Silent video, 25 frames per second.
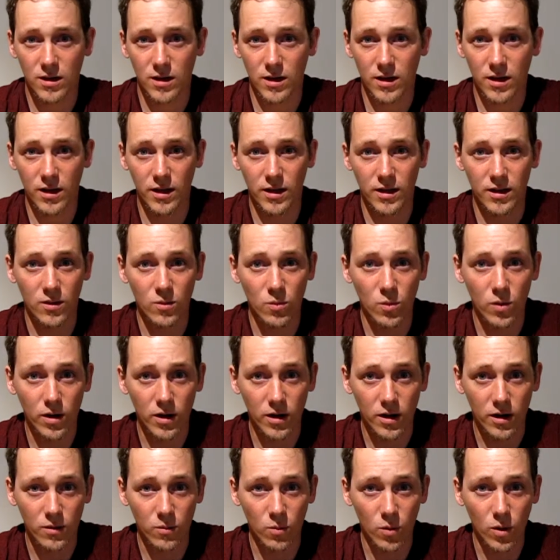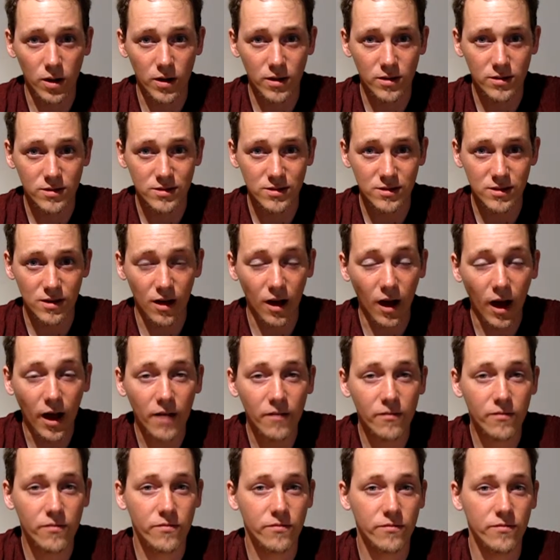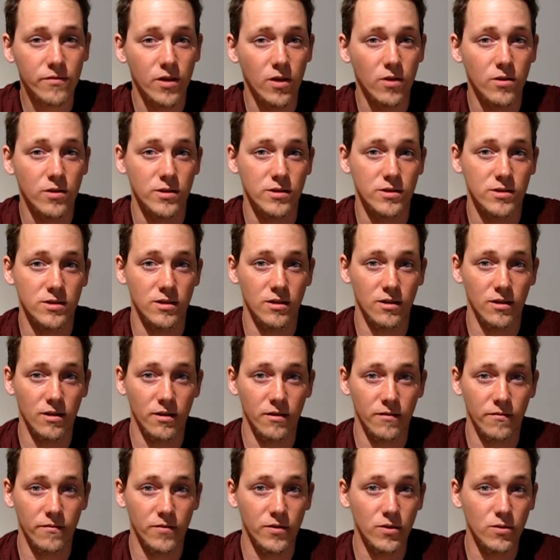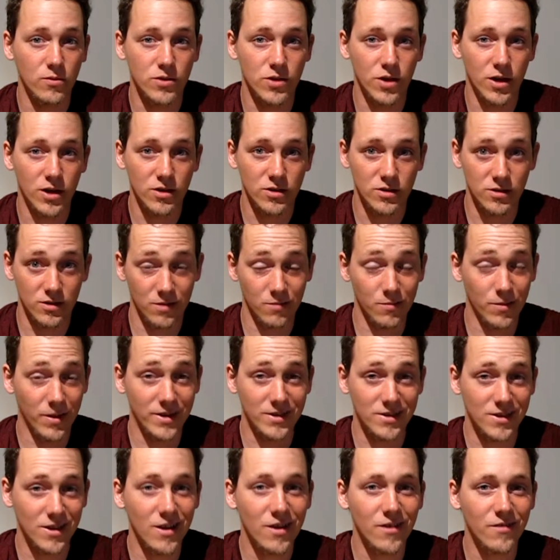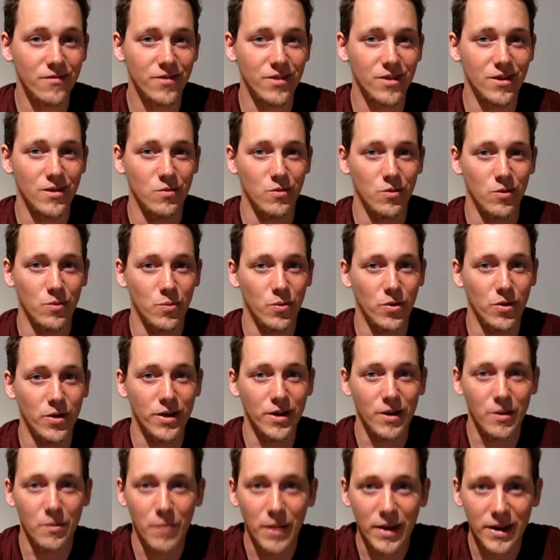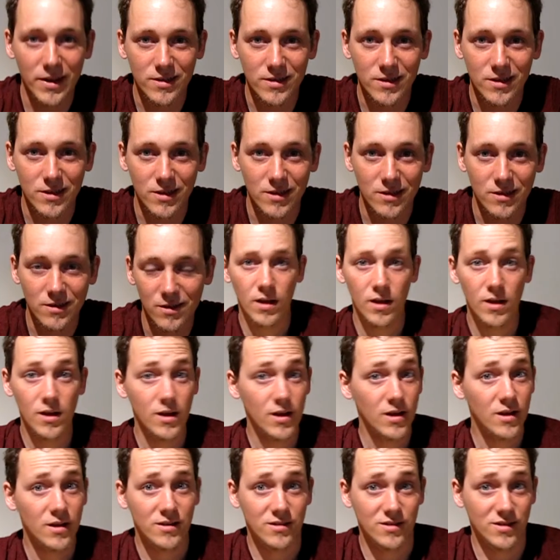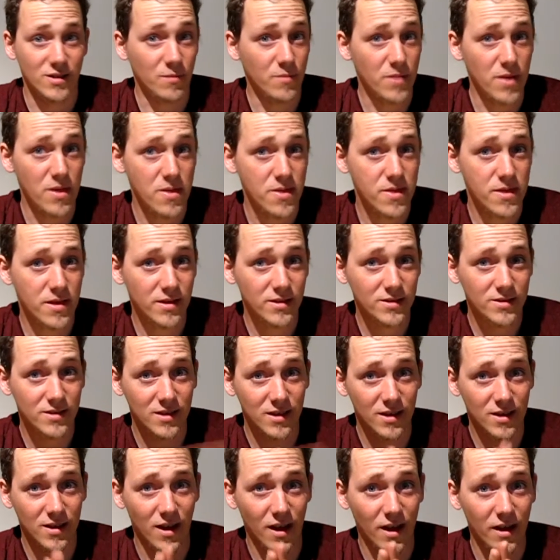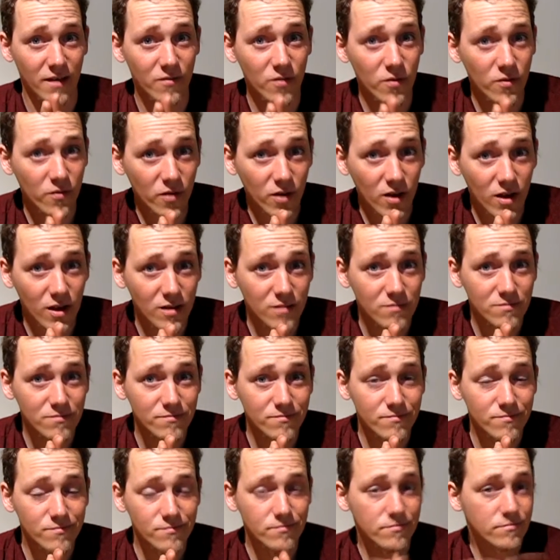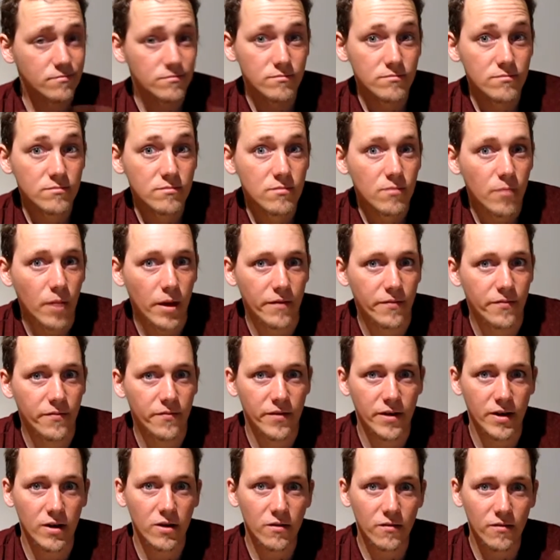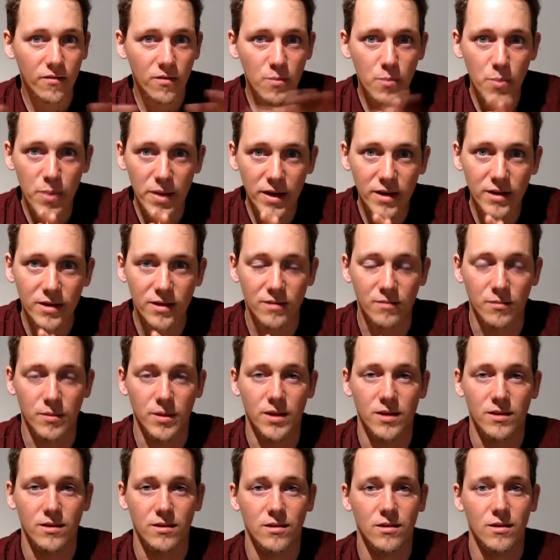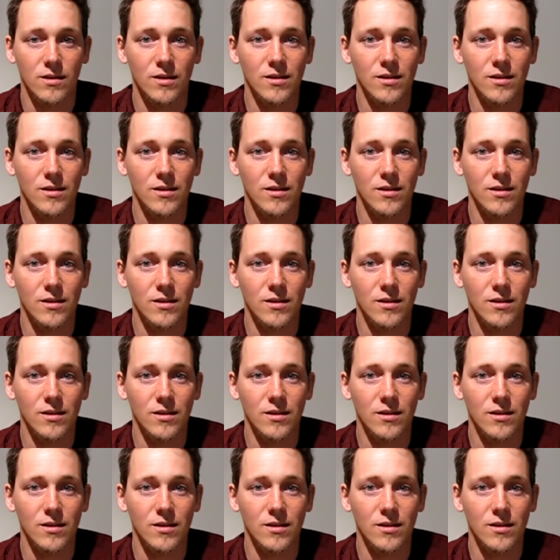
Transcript: and the one-on-ones, I've noticed a few changes in myself that were pretty amazing. Some of the things that I've overcome, my fear of abandonment.